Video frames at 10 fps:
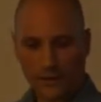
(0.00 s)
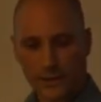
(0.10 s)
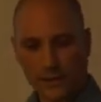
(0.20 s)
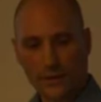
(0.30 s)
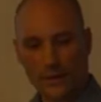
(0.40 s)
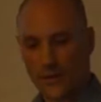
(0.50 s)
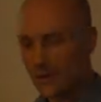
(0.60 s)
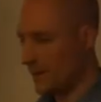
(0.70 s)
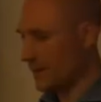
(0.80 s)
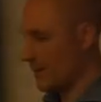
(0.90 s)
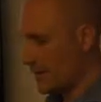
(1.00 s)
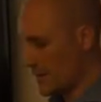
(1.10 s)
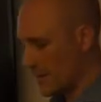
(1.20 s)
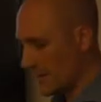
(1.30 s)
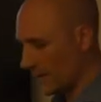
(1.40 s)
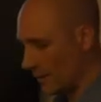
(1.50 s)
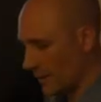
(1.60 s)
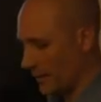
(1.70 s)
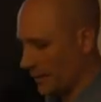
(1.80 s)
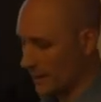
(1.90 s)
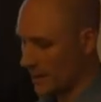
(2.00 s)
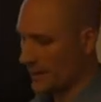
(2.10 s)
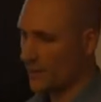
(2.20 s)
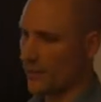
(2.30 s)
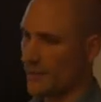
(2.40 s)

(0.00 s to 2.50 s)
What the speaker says: So this is our signature